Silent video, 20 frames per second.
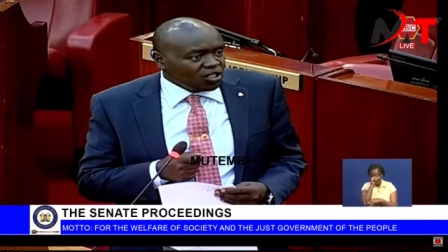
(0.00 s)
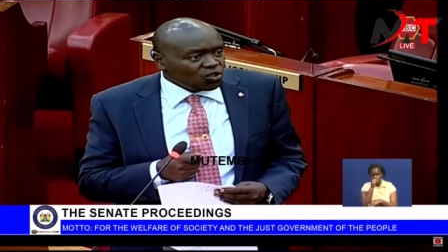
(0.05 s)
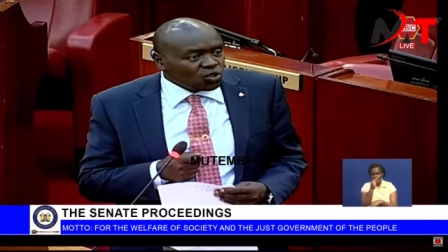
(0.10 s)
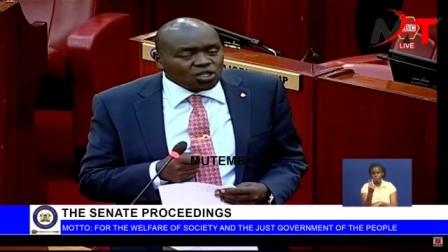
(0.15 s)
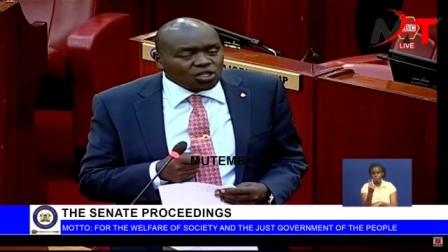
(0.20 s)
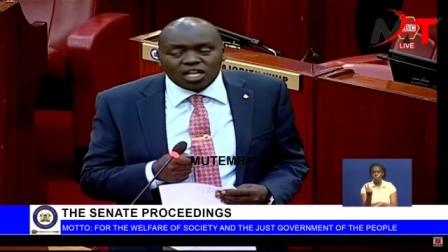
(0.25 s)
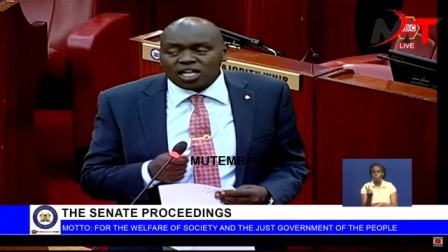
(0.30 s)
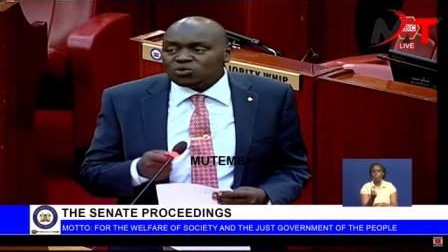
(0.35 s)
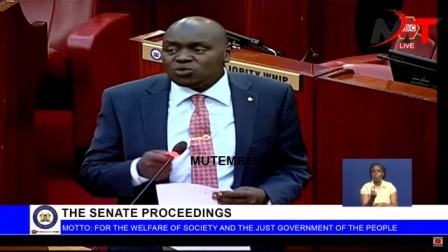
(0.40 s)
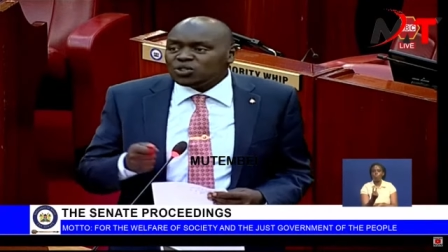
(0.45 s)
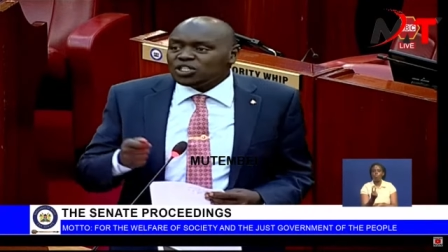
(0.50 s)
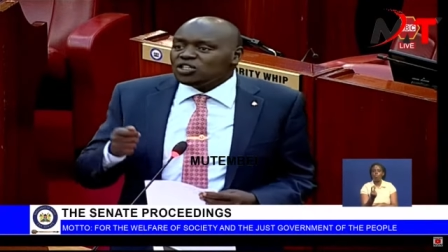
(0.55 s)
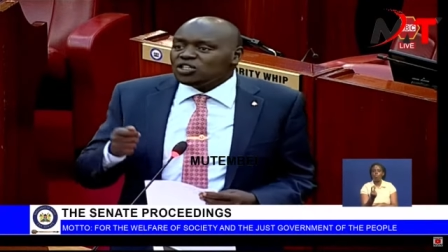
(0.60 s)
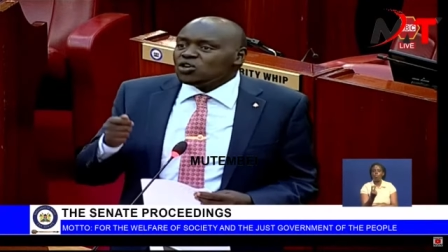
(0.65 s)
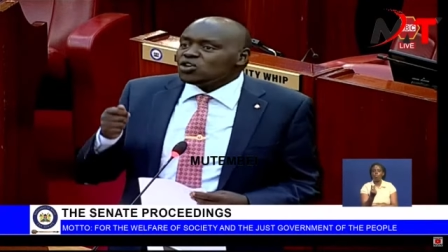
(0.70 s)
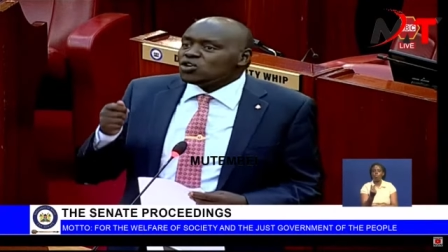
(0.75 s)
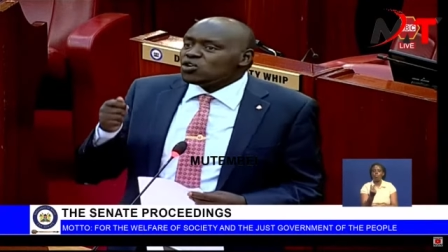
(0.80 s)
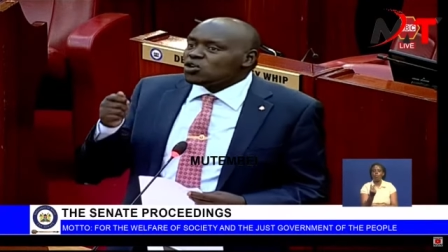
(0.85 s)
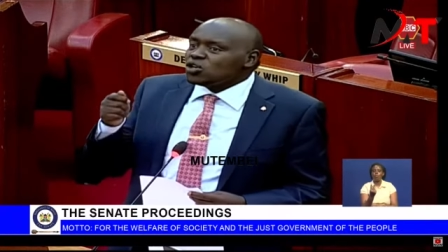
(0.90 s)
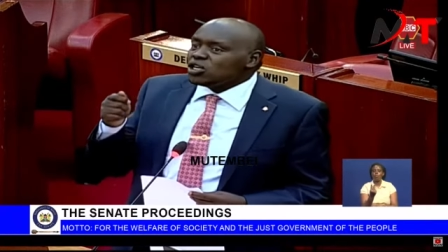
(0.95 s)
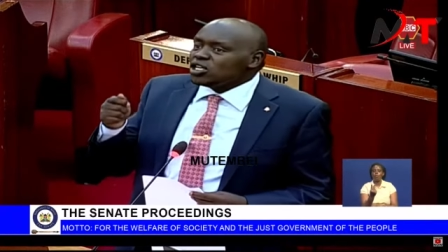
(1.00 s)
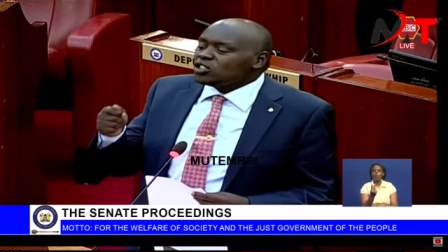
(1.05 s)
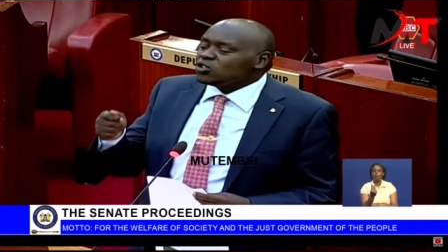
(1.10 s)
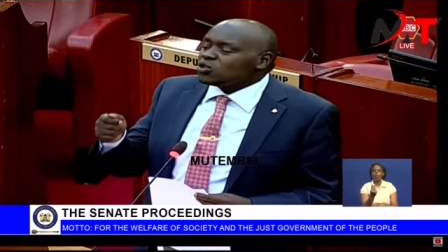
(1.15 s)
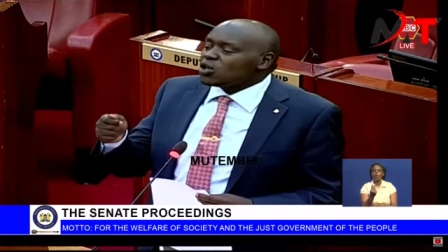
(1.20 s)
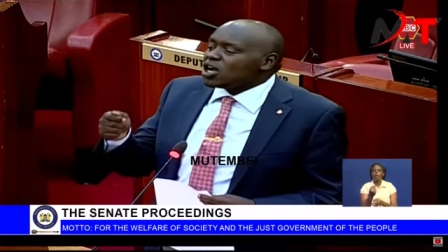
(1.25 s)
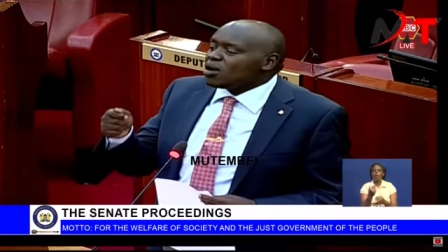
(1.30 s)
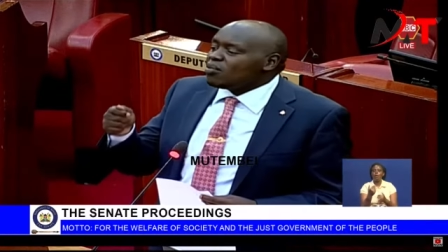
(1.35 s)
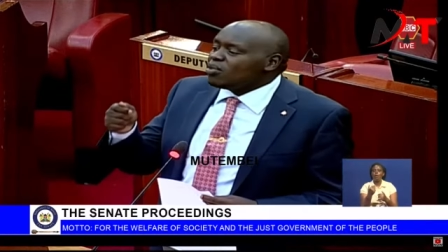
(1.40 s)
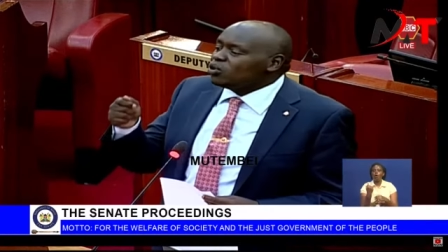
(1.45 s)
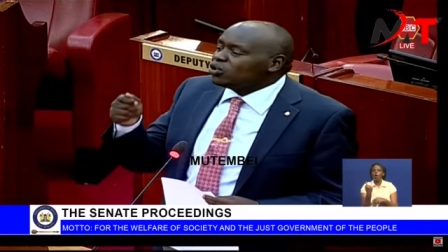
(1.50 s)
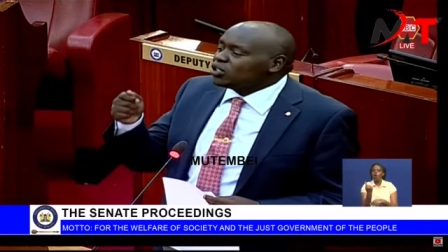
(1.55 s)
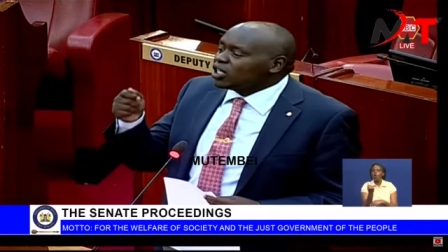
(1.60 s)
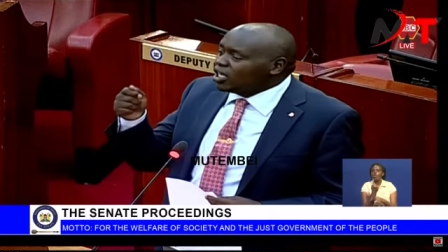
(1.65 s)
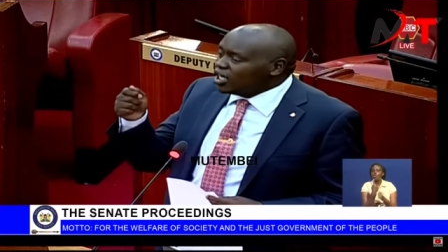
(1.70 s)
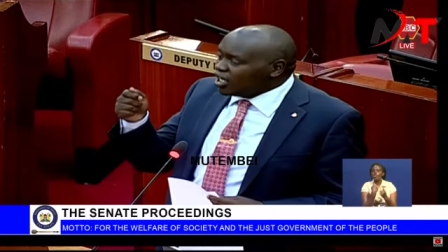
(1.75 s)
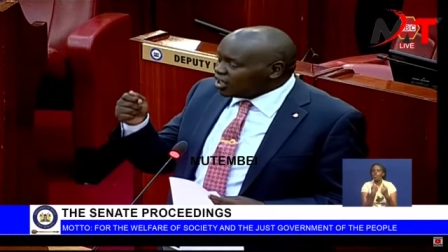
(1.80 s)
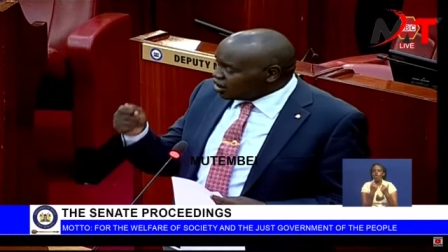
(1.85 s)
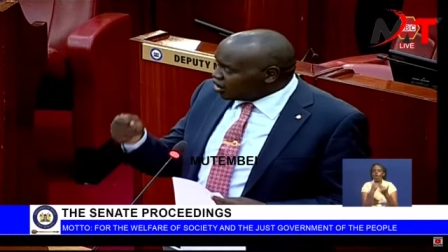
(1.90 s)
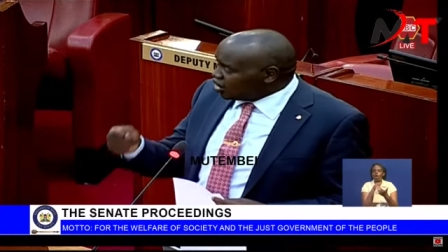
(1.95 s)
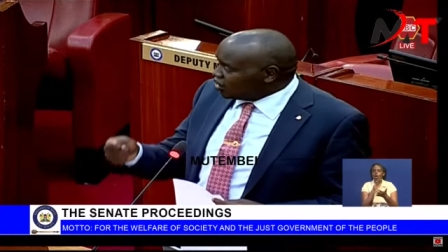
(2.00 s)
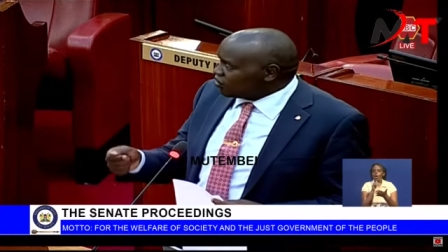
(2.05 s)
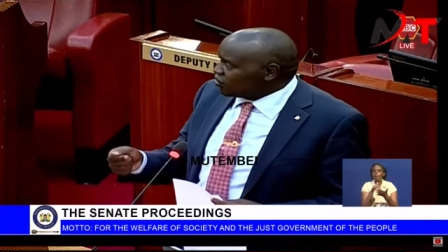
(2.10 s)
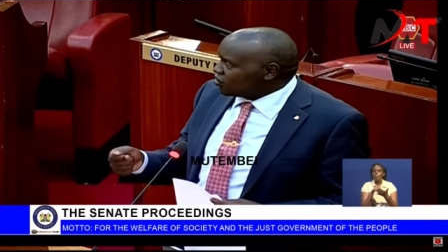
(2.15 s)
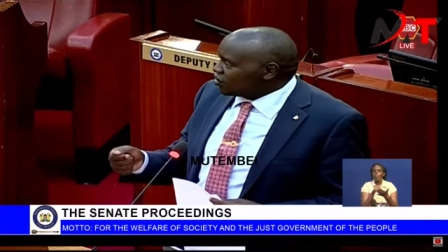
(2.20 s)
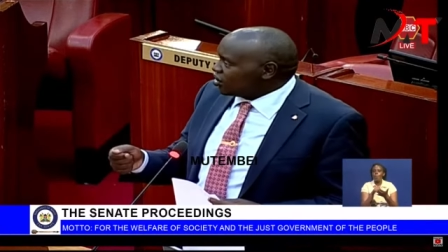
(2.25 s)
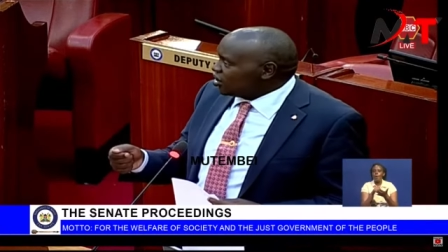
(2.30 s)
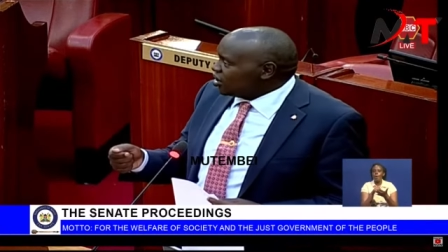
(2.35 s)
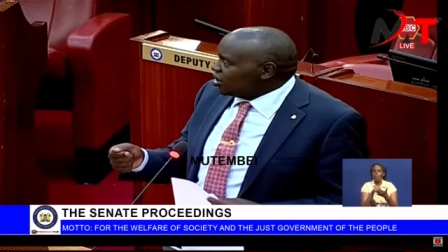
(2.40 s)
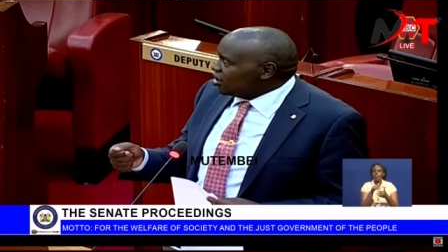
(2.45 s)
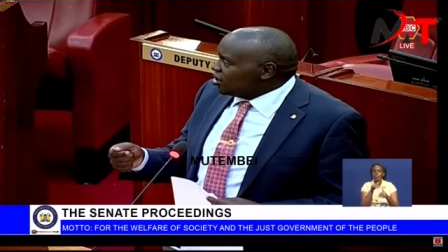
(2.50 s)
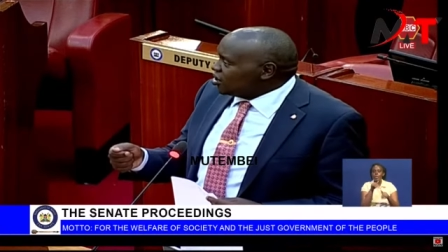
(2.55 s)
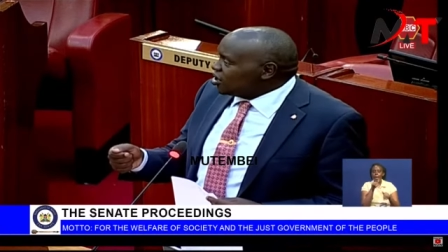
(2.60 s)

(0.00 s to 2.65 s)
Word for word: So that we don't only talk about elective.